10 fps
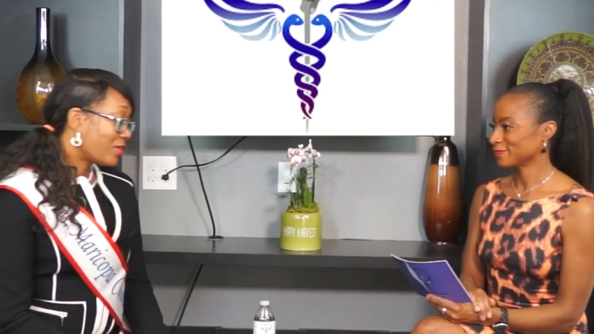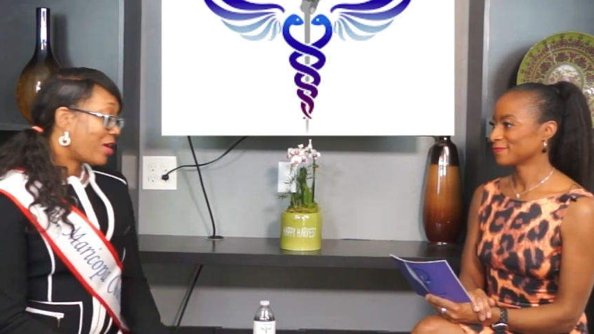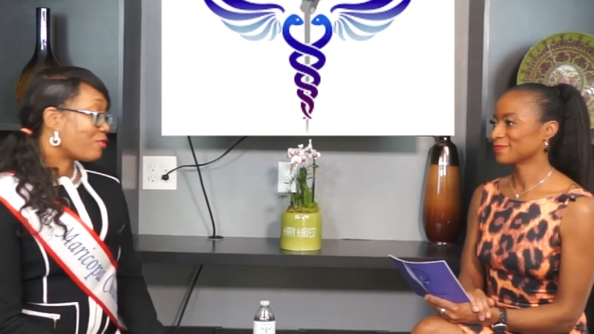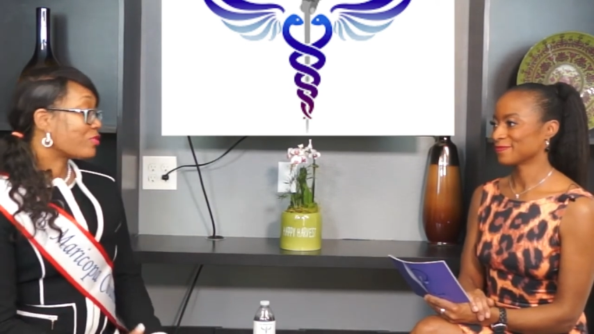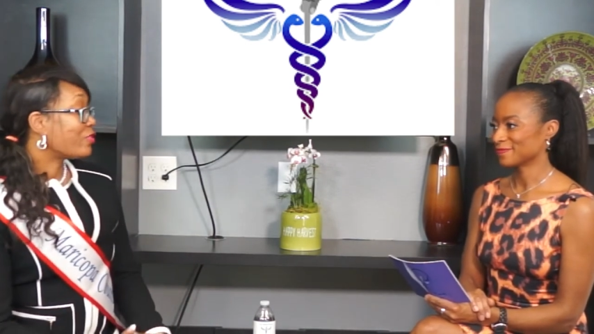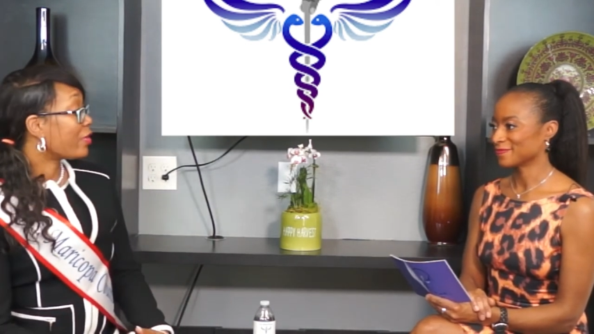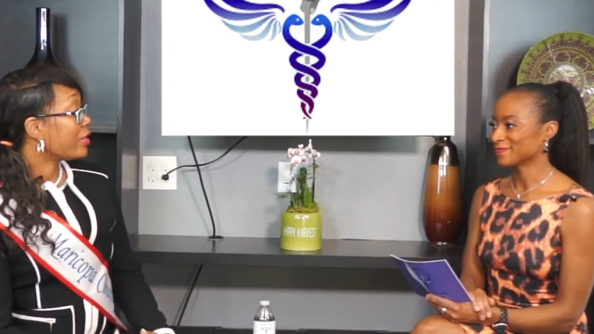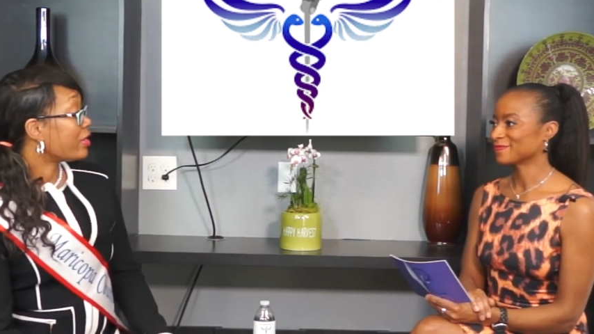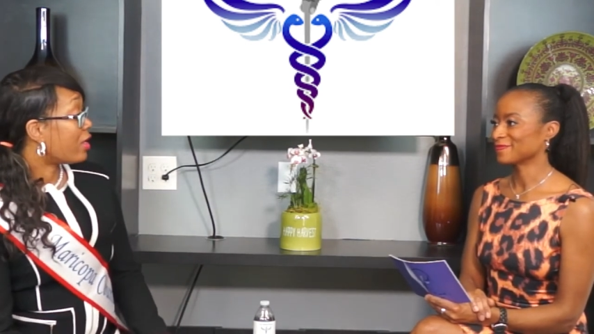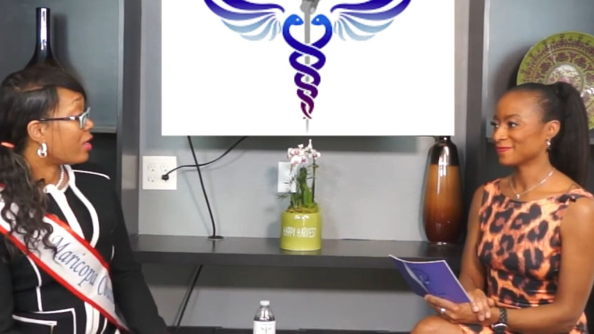Speaker 1: I was very
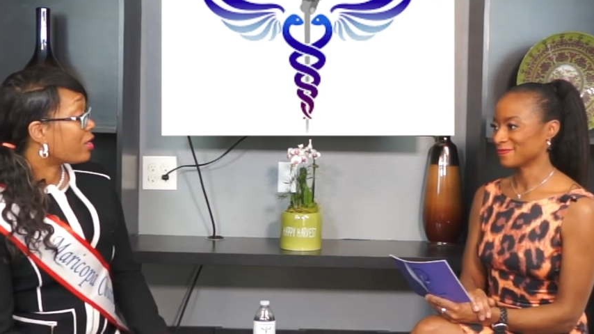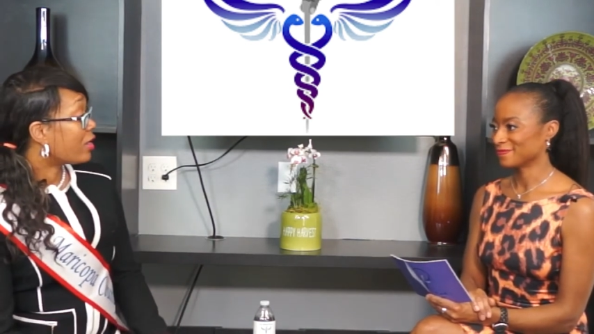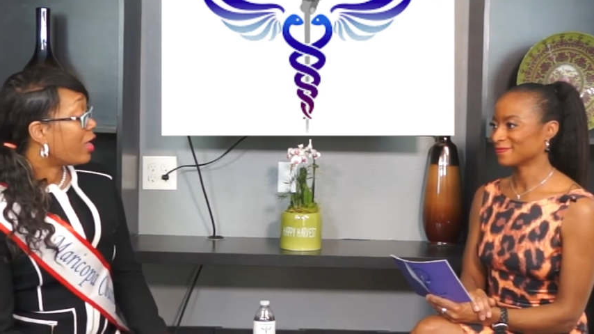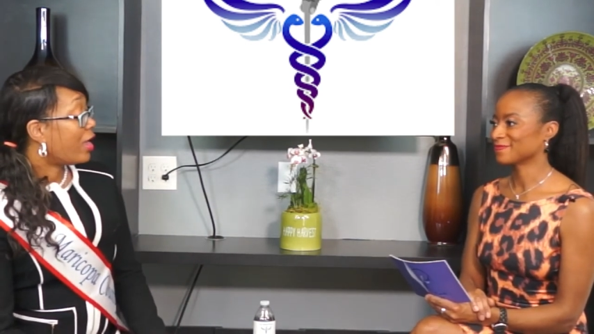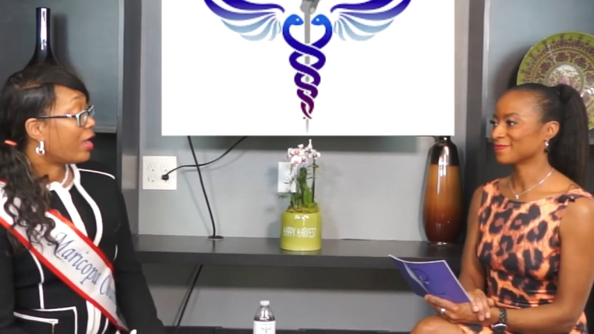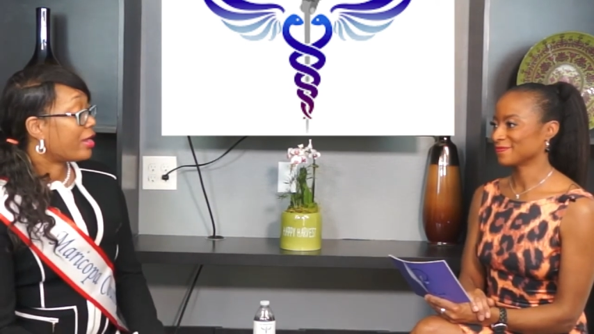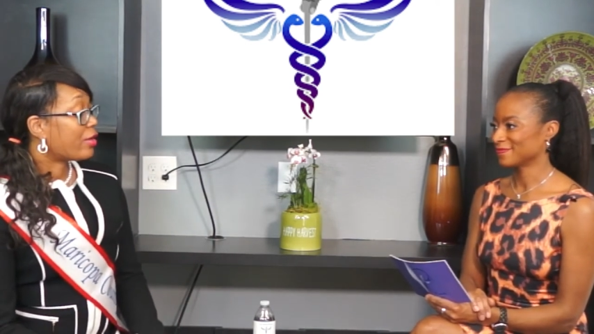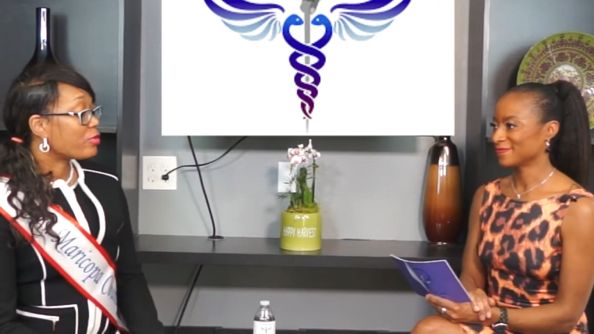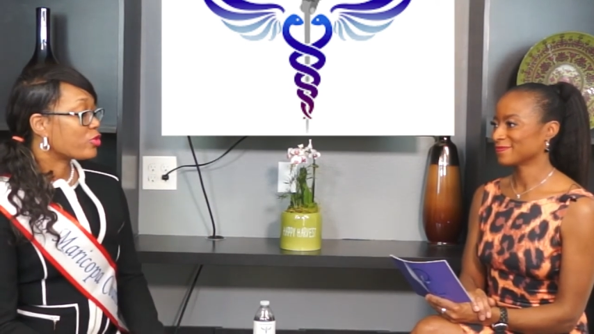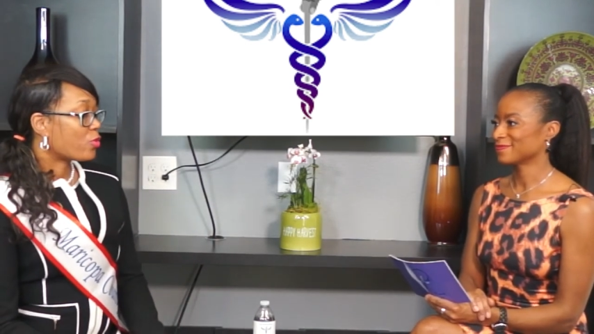young and I
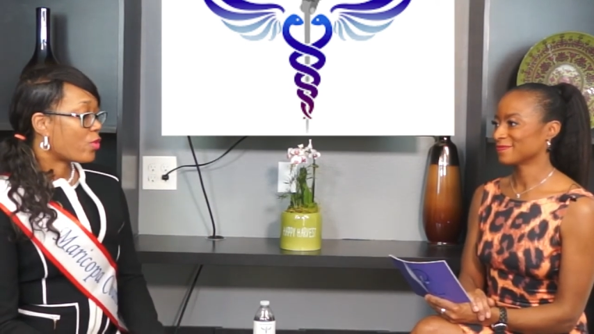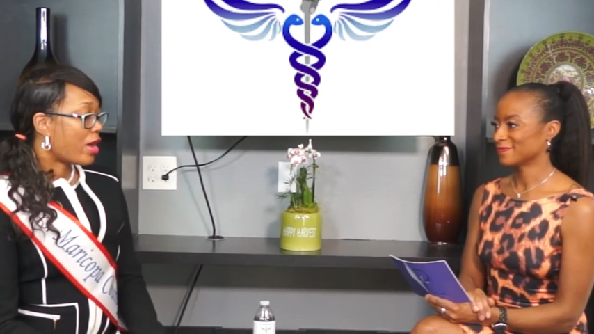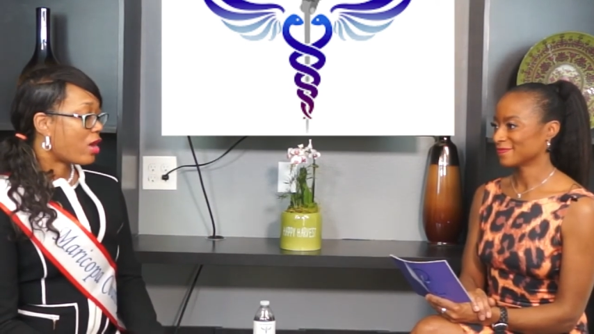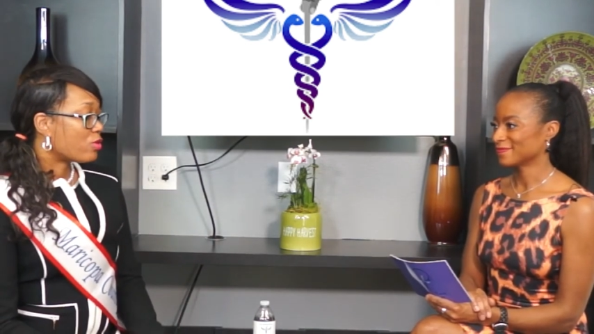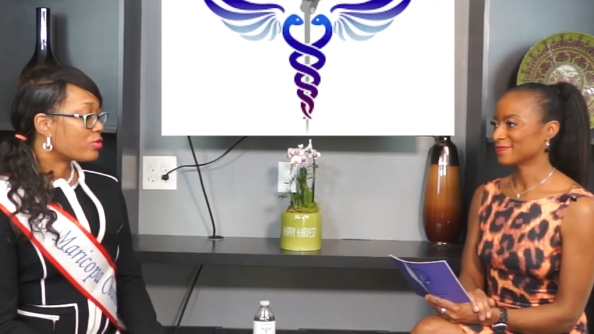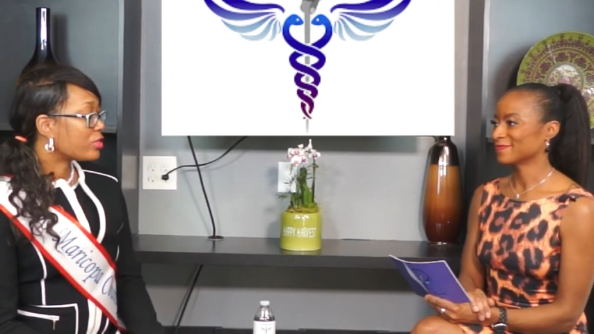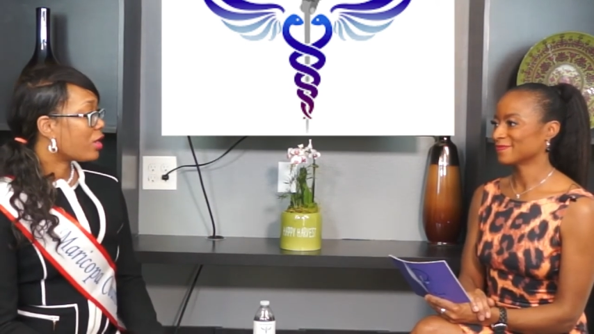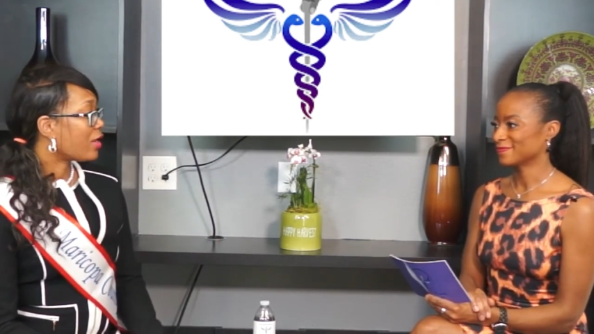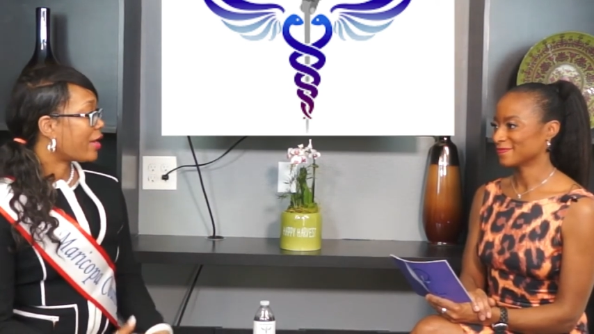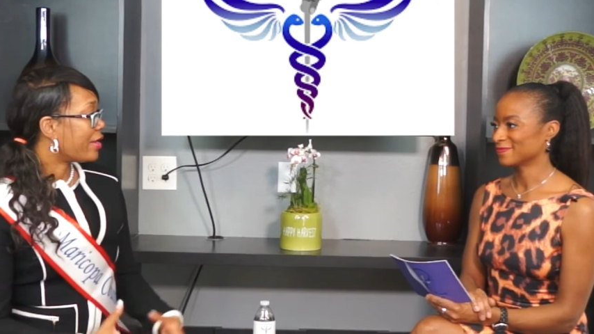was around a
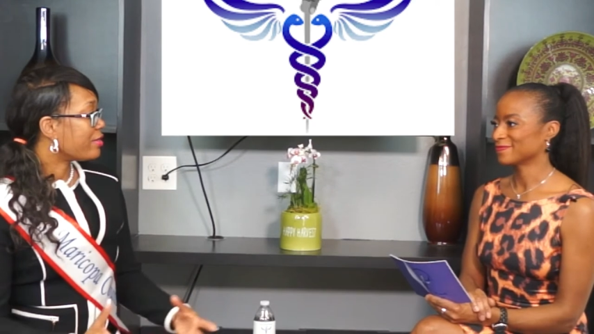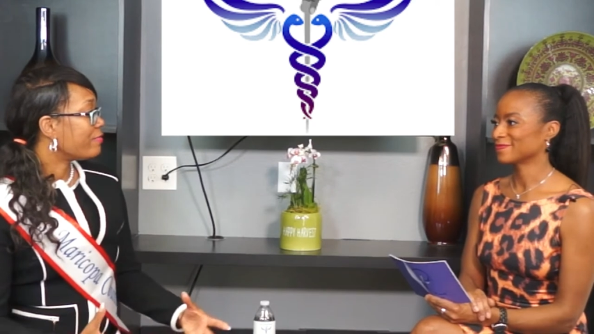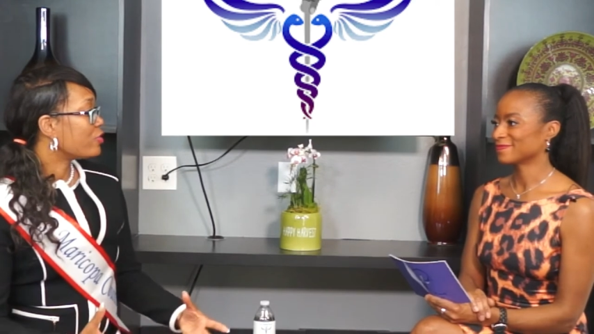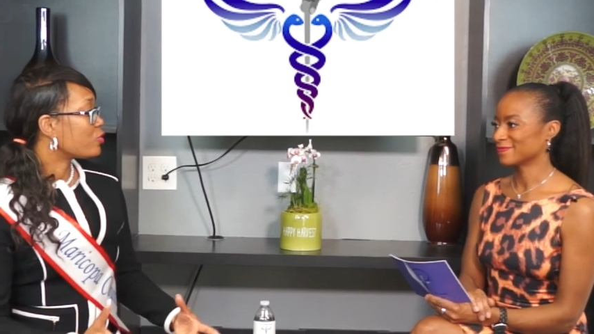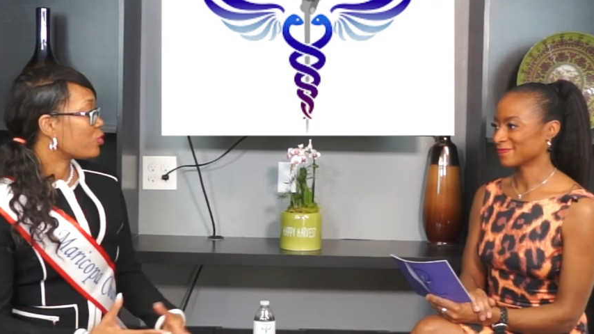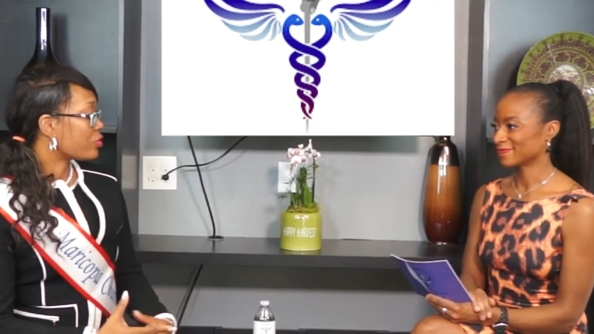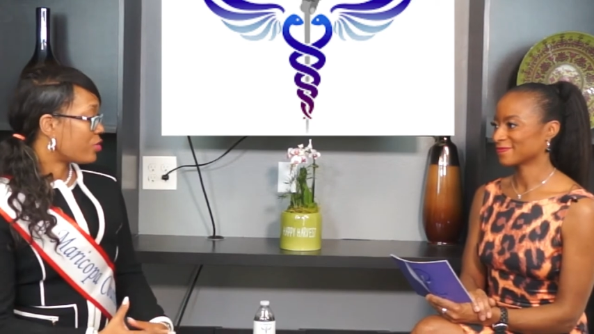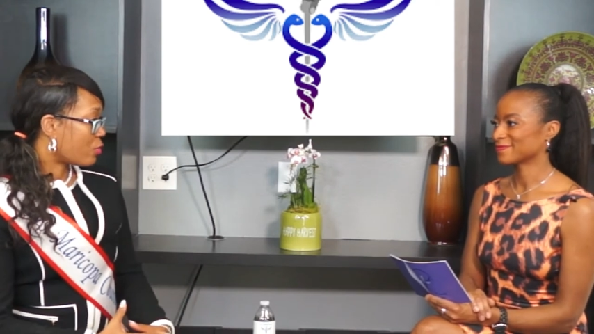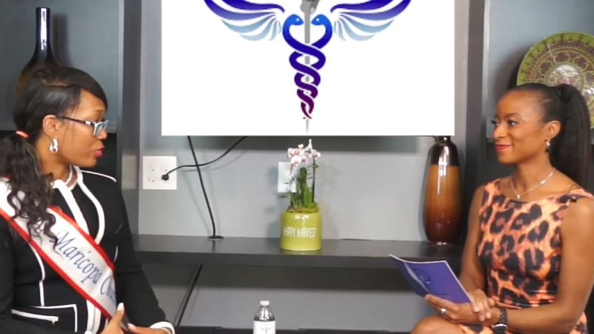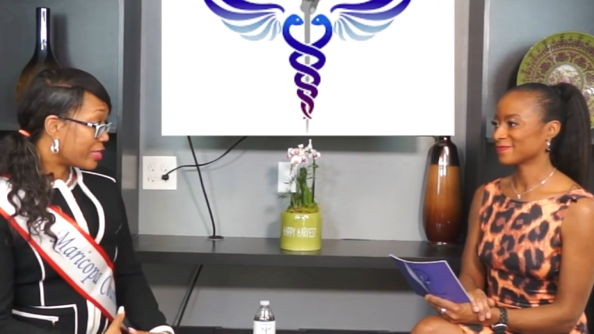lot of individuals that
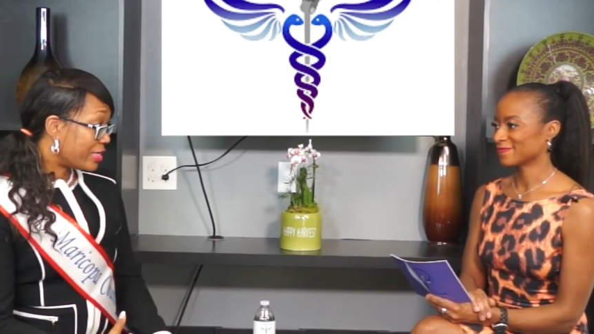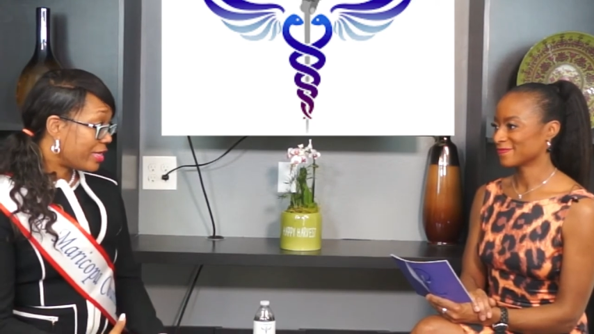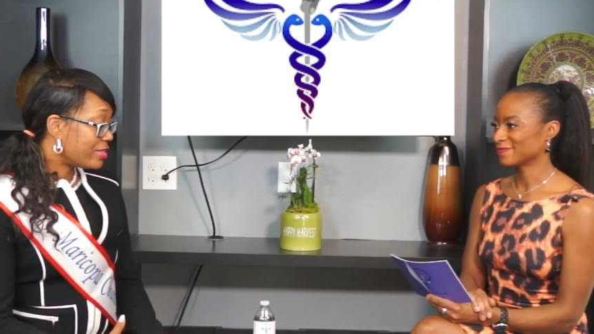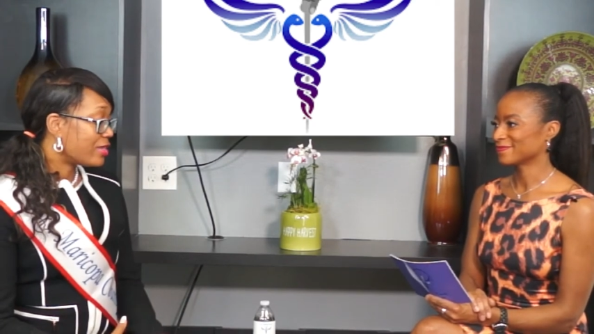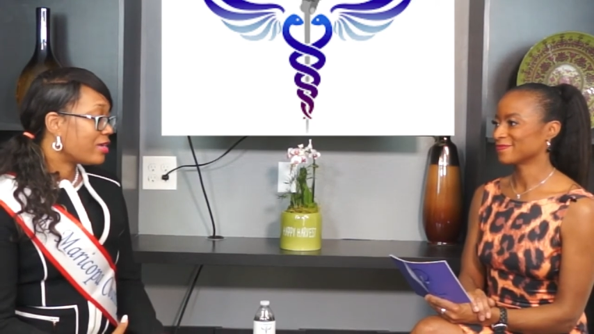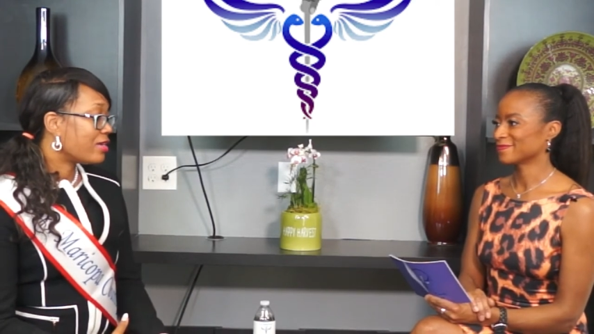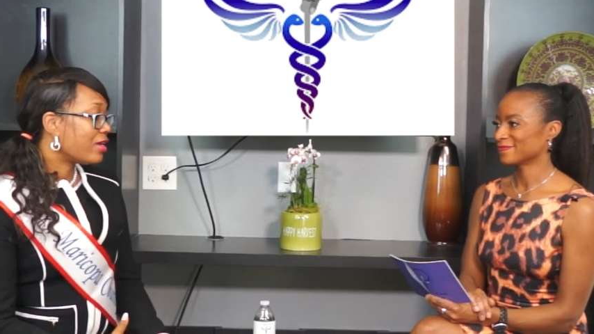were seasoned